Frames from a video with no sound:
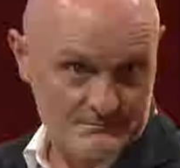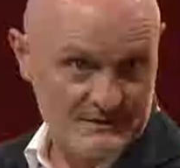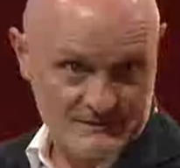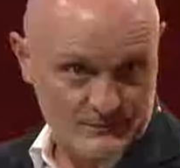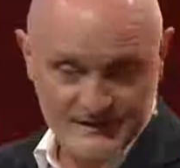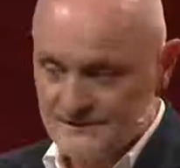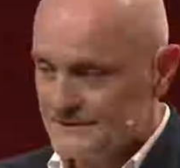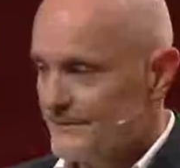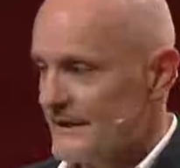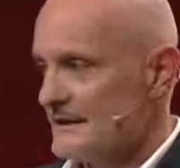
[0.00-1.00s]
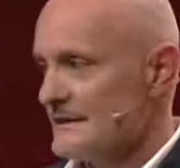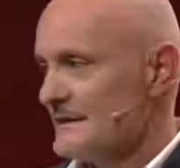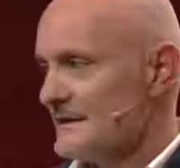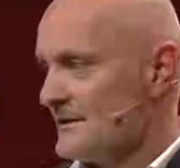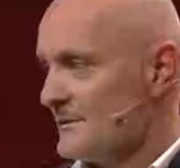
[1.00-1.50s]
but waste.
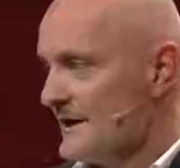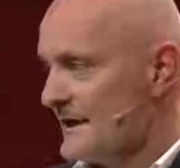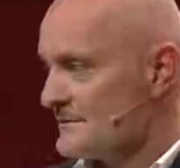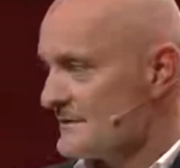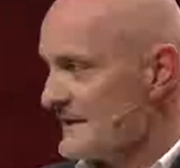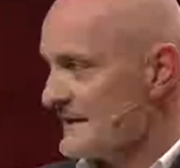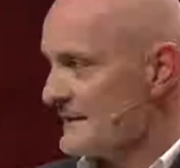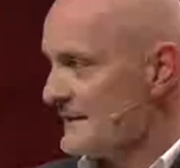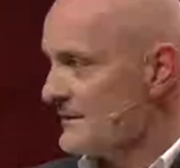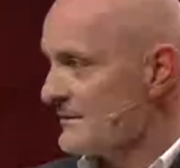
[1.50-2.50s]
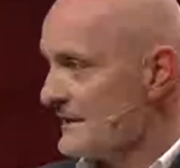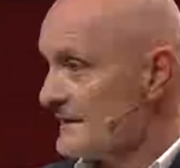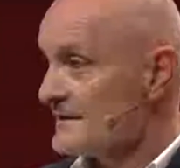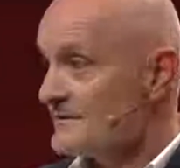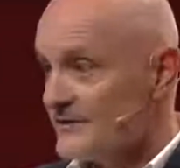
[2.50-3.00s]
We like to say that Econil
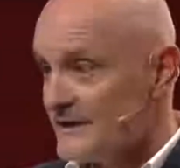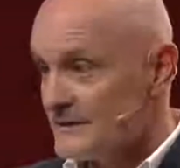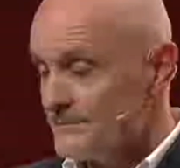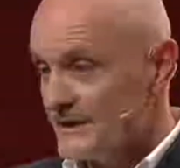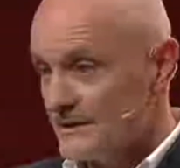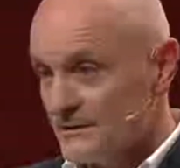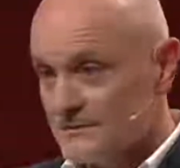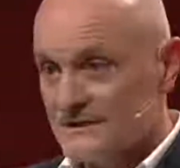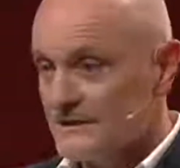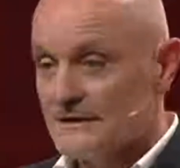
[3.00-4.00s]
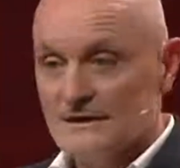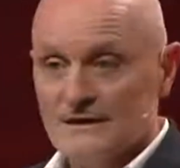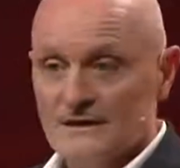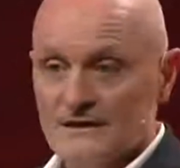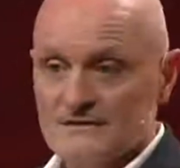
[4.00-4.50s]
is infinite because
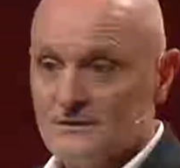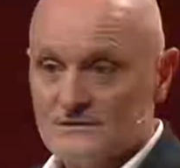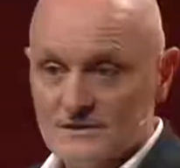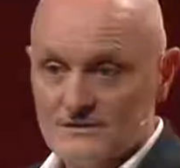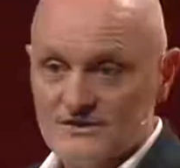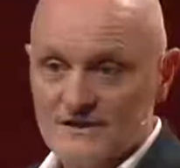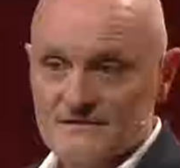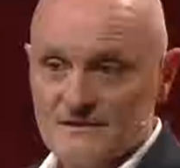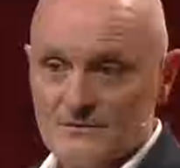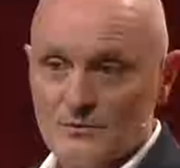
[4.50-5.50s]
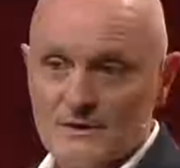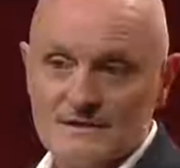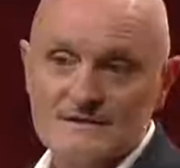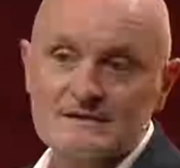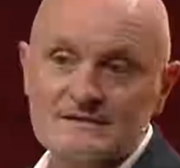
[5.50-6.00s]
it's not just
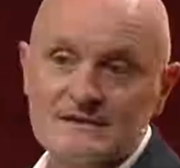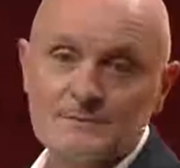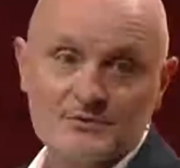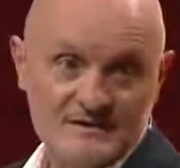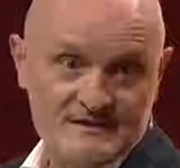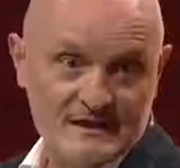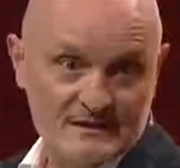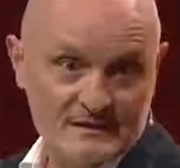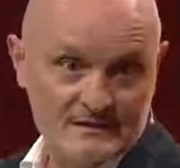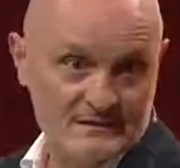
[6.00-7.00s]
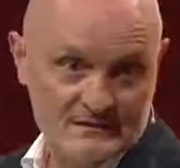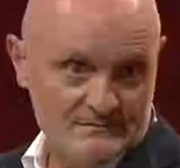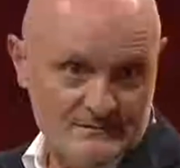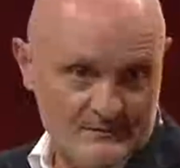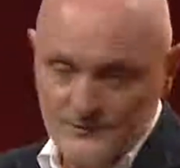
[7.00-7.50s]
one step recycling,
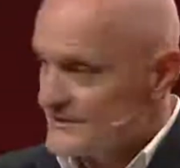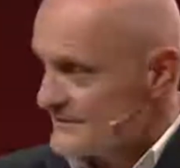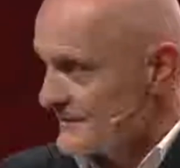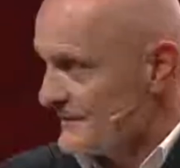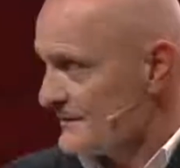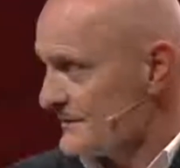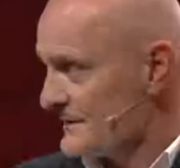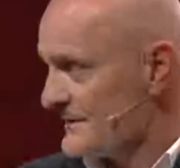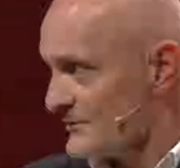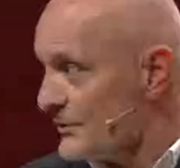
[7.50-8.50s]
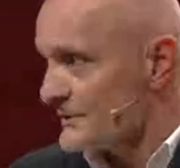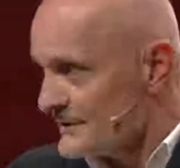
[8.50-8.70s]
which, you know, is good